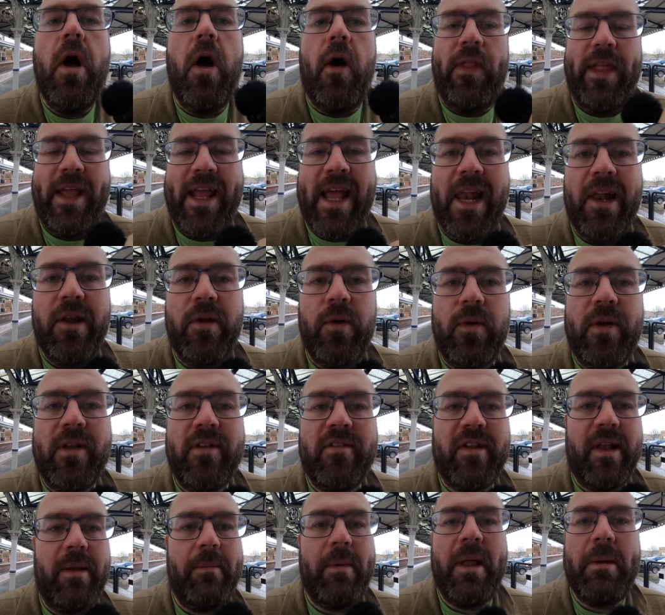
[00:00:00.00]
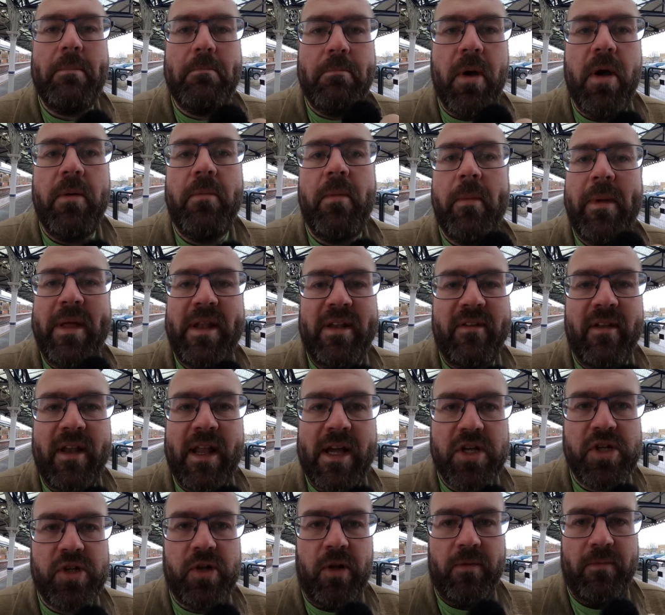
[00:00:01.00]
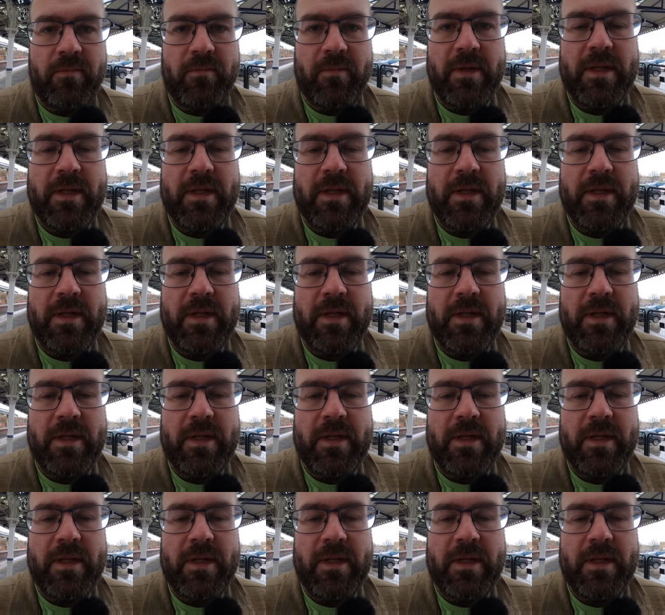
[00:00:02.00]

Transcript: on the Caledonian Sleeper at Birmingham International.